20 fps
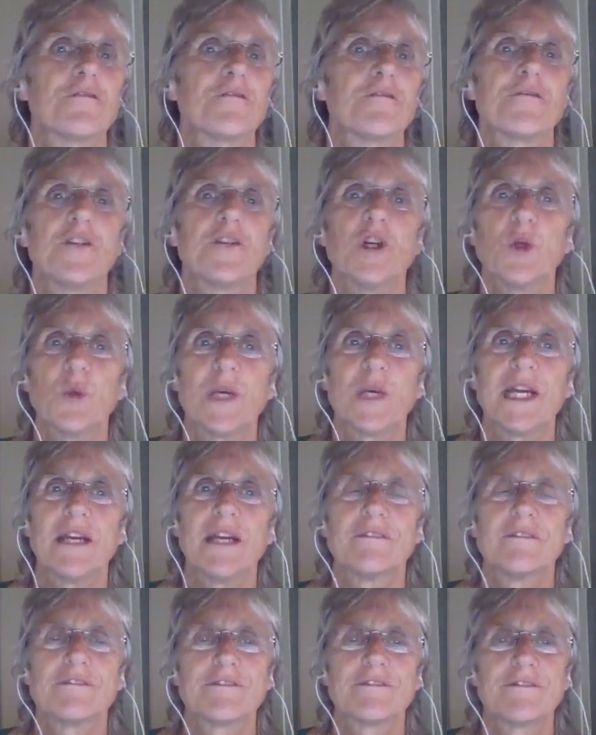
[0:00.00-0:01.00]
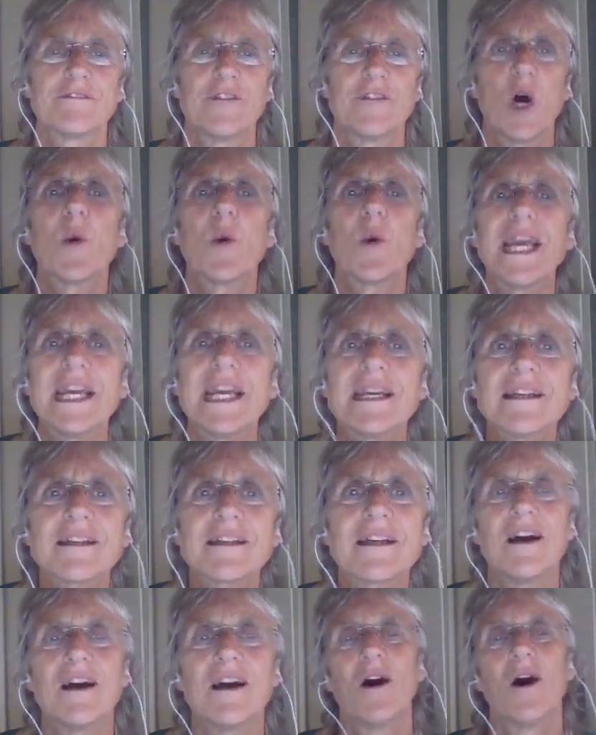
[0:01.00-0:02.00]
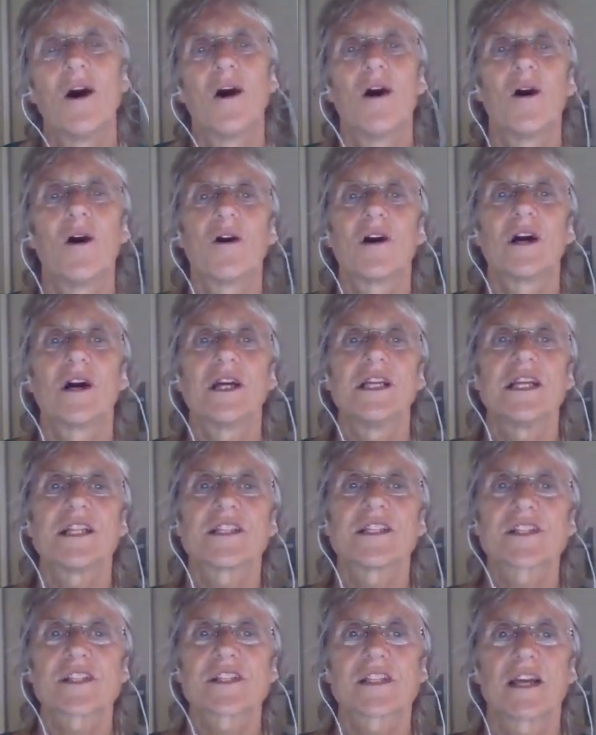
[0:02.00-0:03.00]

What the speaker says: flowing, or it's